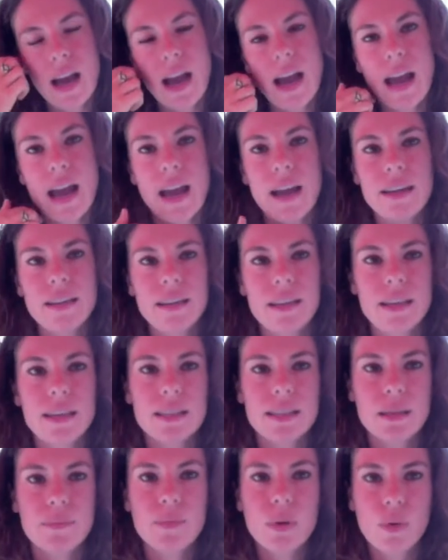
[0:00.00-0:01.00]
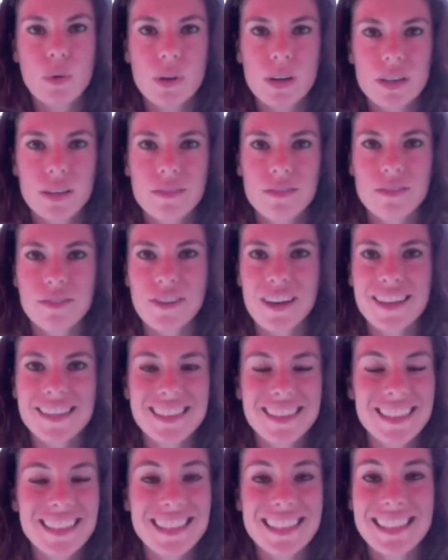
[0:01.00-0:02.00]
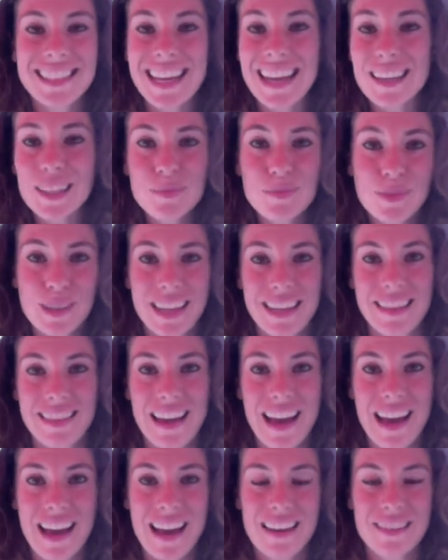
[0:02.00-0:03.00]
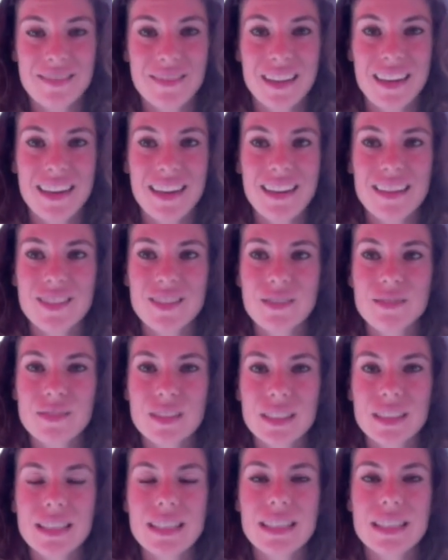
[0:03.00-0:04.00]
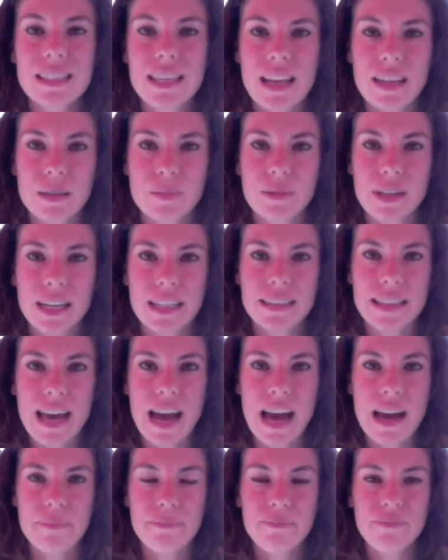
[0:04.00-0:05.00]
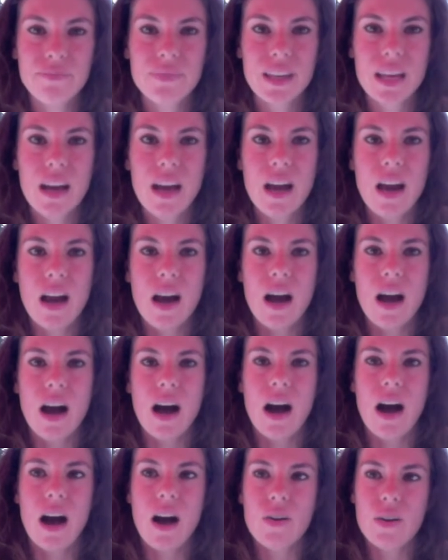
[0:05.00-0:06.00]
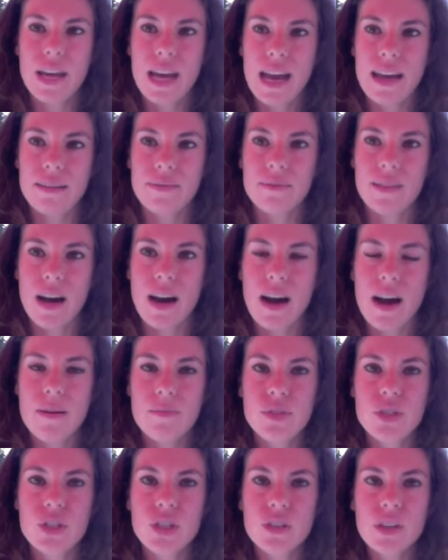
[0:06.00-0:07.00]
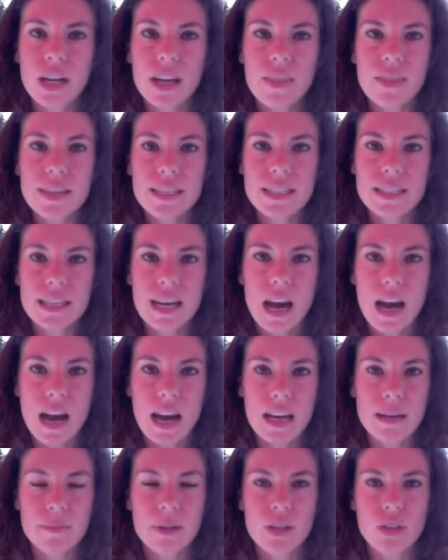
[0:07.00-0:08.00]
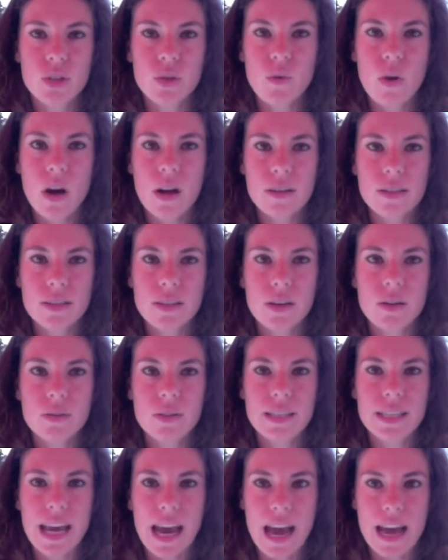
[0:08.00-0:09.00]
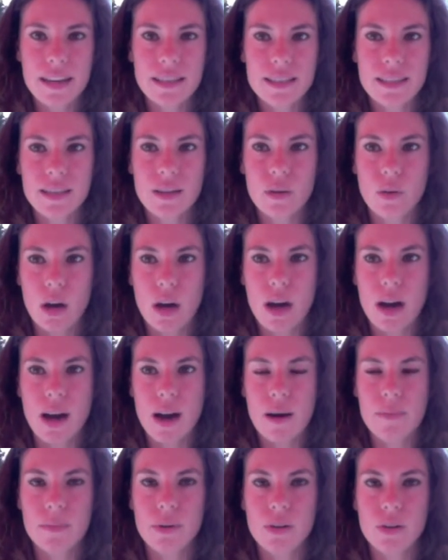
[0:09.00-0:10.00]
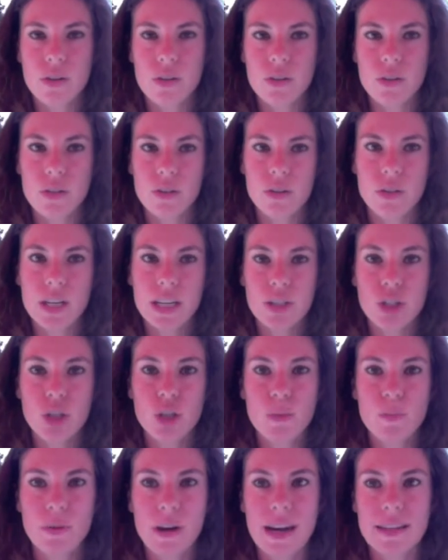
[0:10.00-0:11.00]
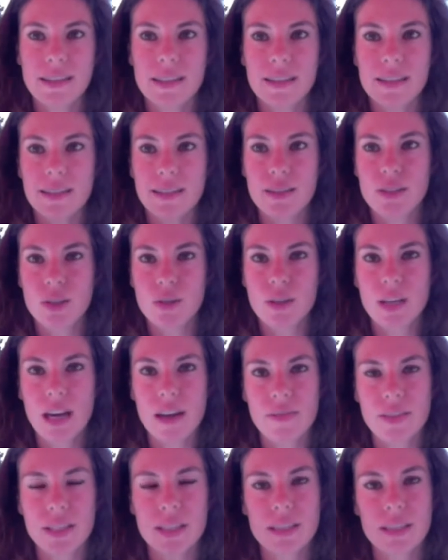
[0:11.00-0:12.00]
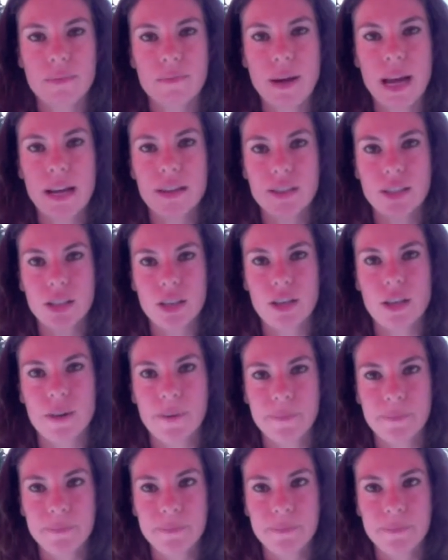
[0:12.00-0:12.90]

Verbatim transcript: and it's important for us to celebrate that right to really celebrate that Okay, um, during this time, you also get, um, you get two presents, two gifts mailed to you.